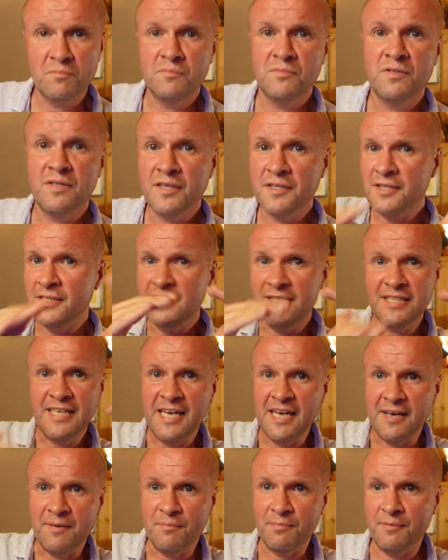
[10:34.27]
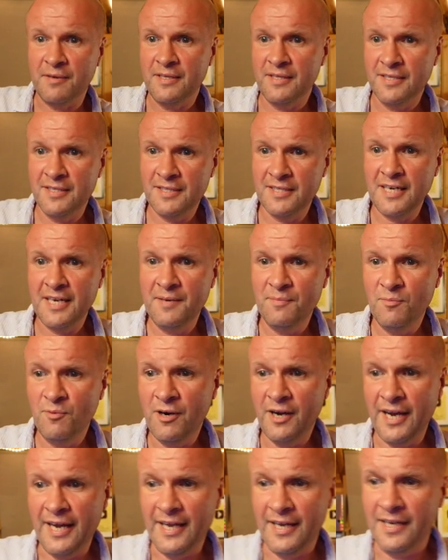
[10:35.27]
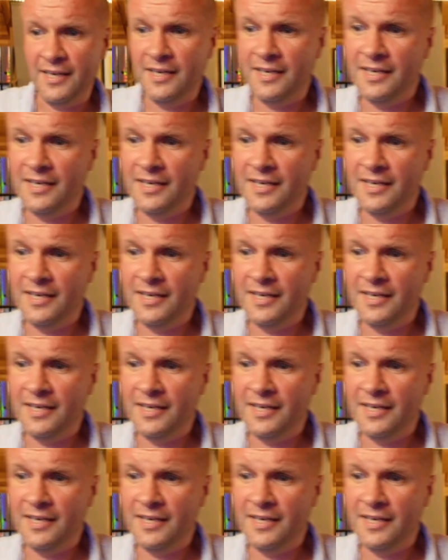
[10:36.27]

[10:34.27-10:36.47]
doesn't dip in the same way.